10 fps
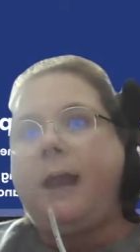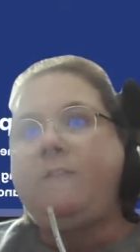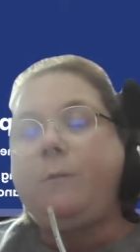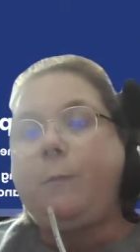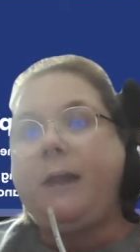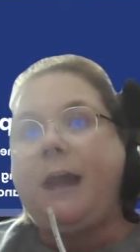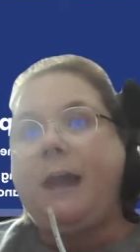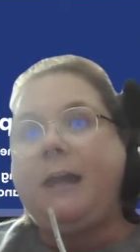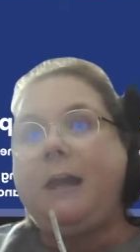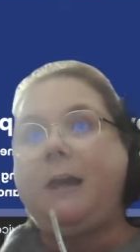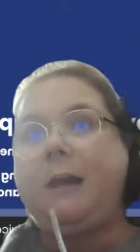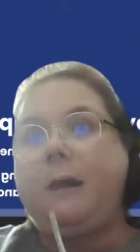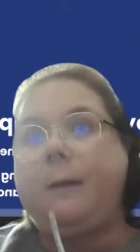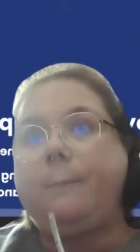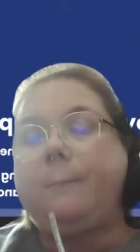Every PA
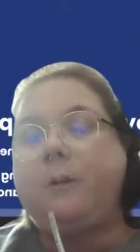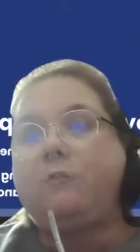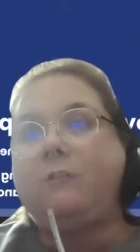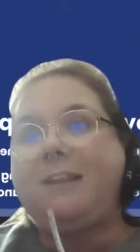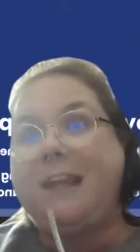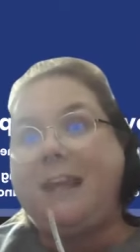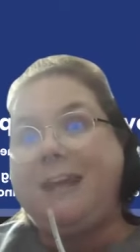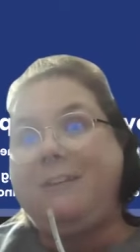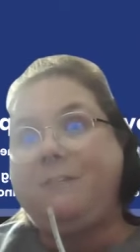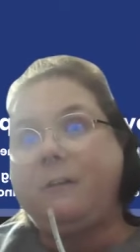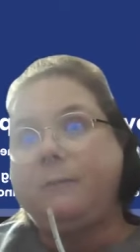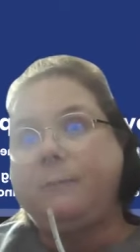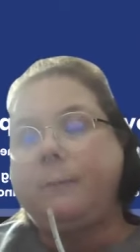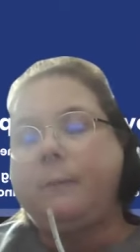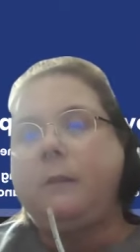must receive
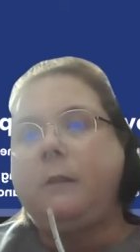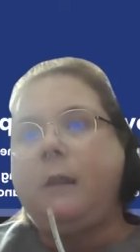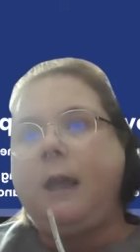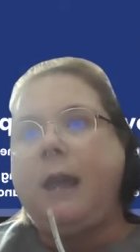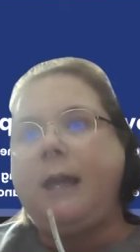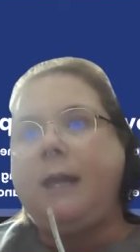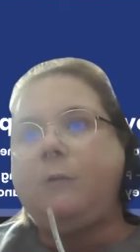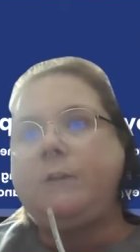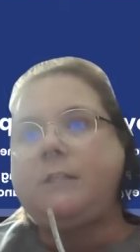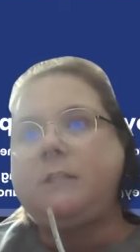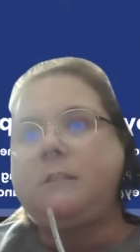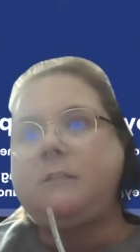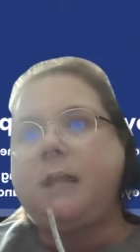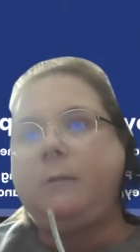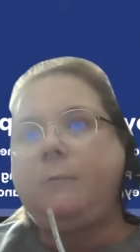a written
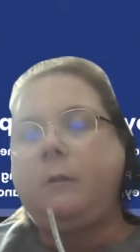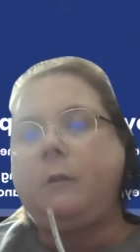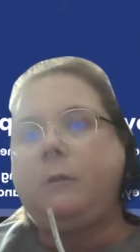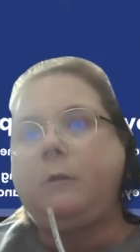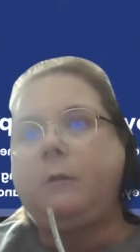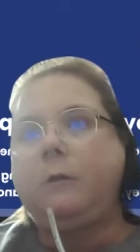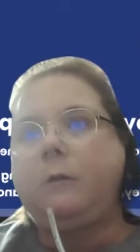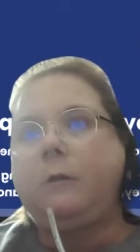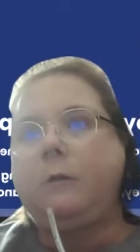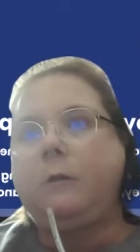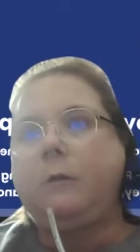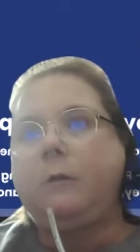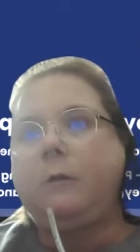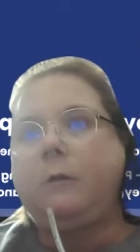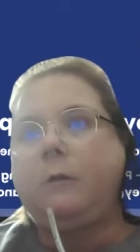statement
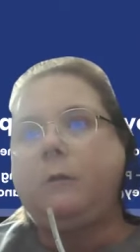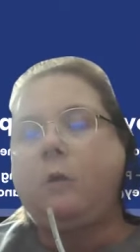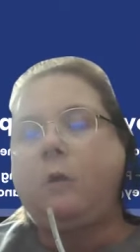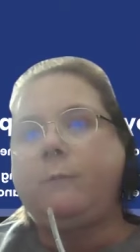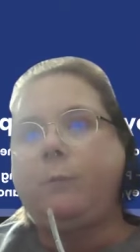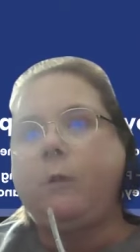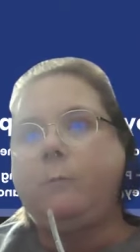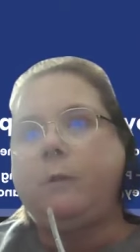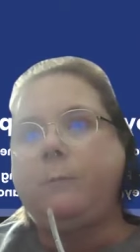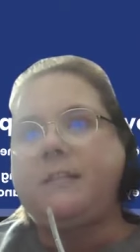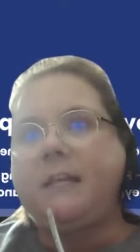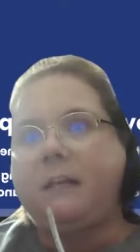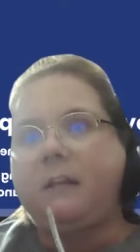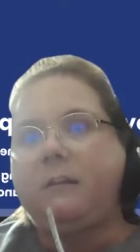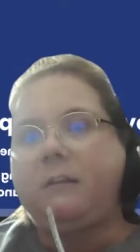of employment
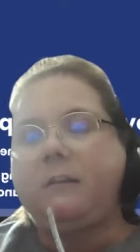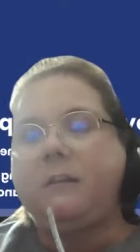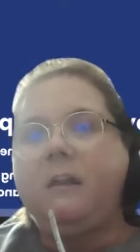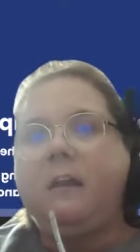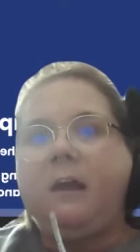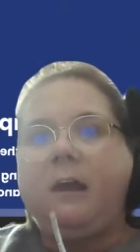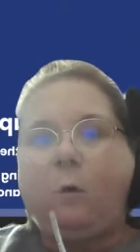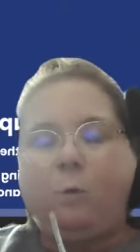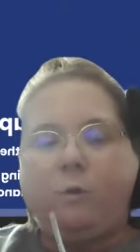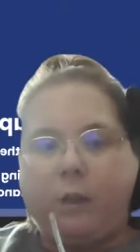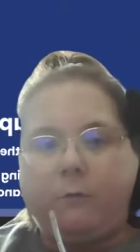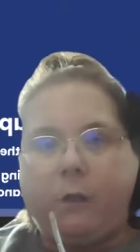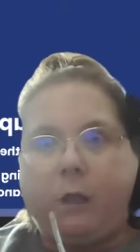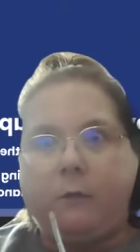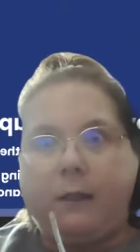particulars, also
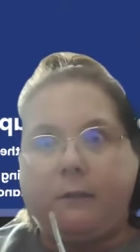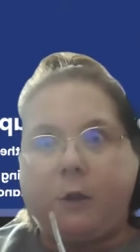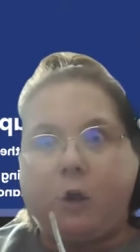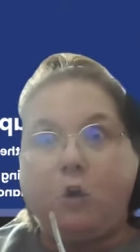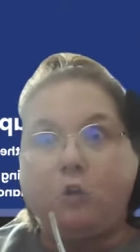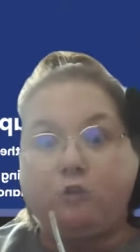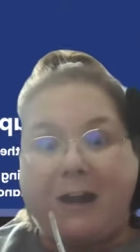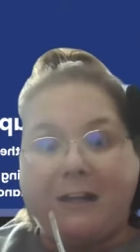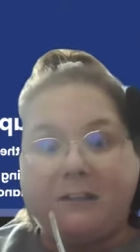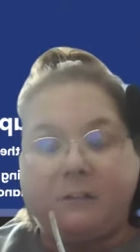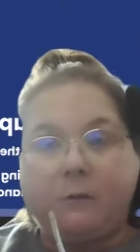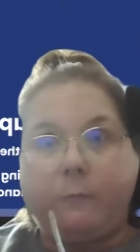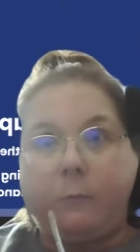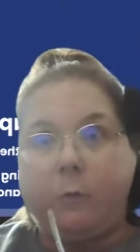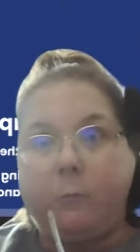known as a contract
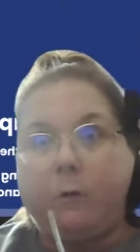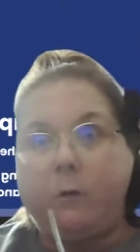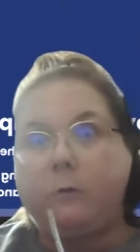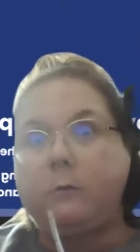of employment.